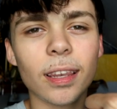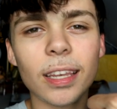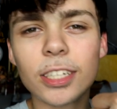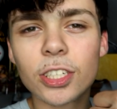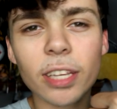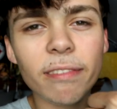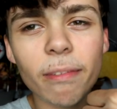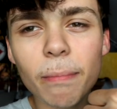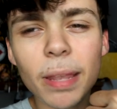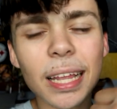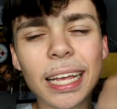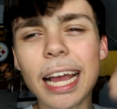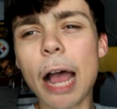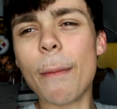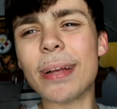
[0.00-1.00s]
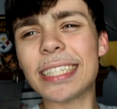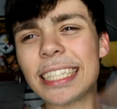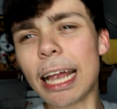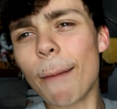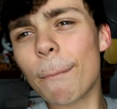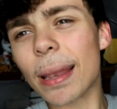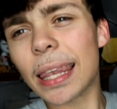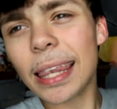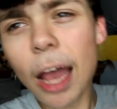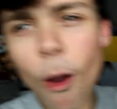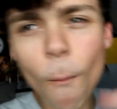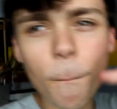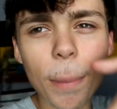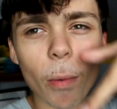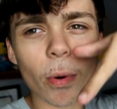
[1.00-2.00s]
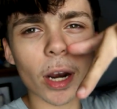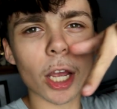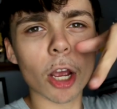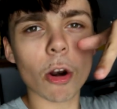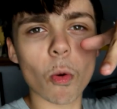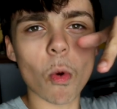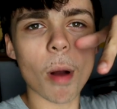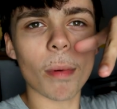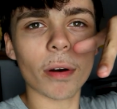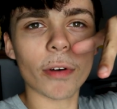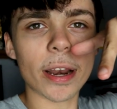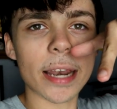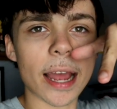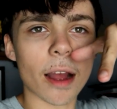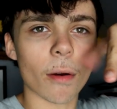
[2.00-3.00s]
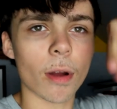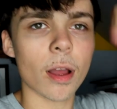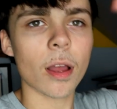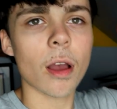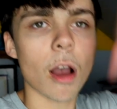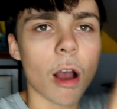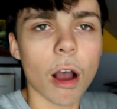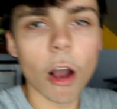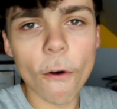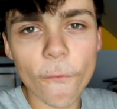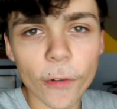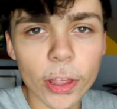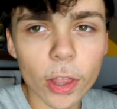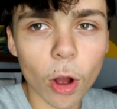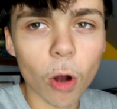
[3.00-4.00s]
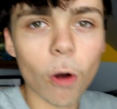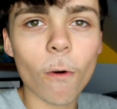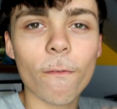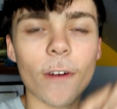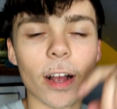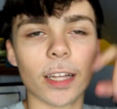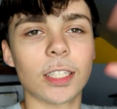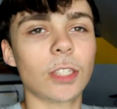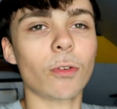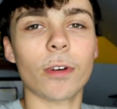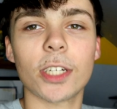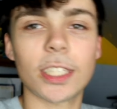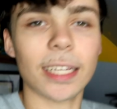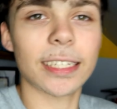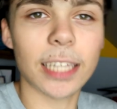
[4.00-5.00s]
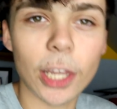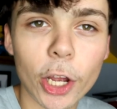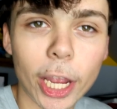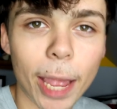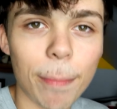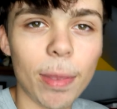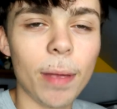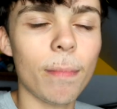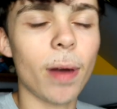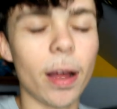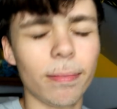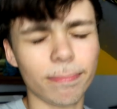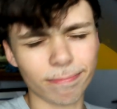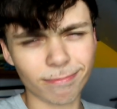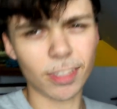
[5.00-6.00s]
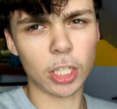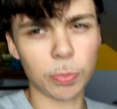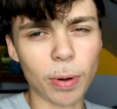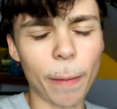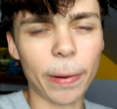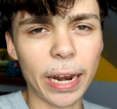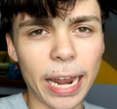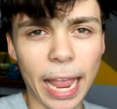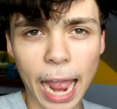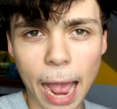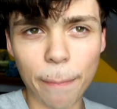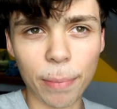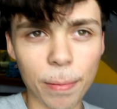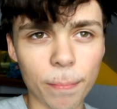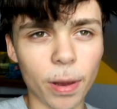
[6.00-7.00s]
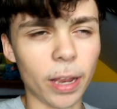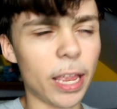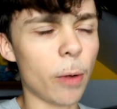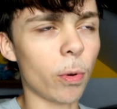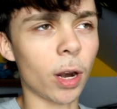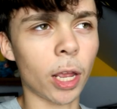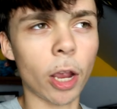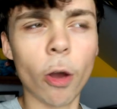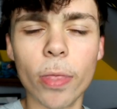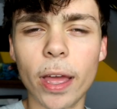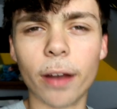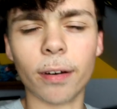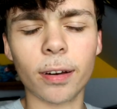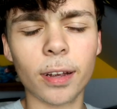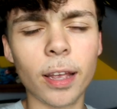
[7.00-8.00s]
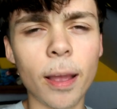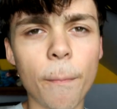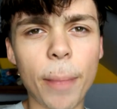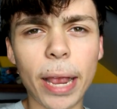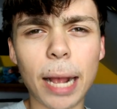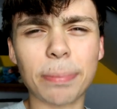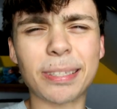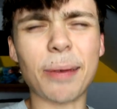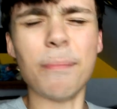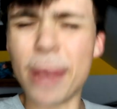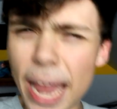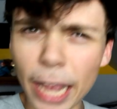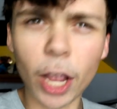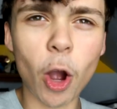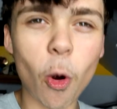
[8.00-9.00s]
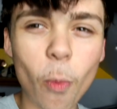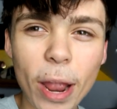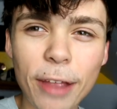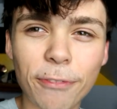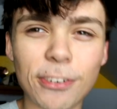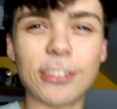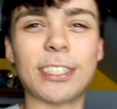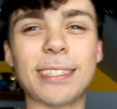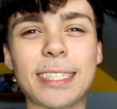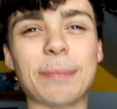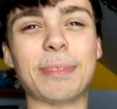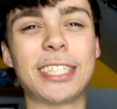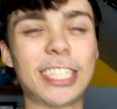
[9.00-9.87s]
just leave them in the comments down below. But we're going to go to Walmart right now. Hopefully the whole fucking store just doesn't look at me, but it's probably going to happen. But yeah, we're going to go there, pick up some Necco wafers and some